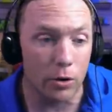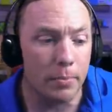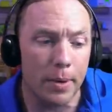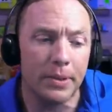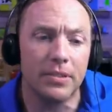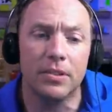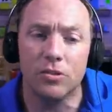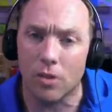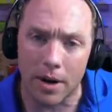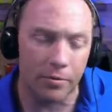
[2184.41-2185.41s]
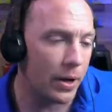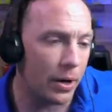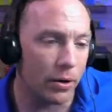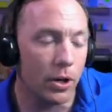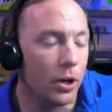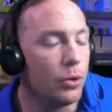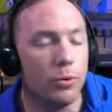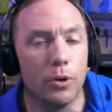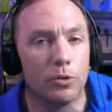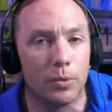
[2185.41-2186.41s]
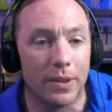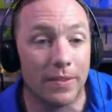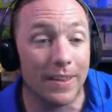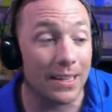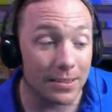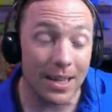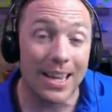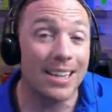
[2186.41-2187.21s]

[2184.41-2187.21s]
or maybe it's the driveway, or who knows what the thing is,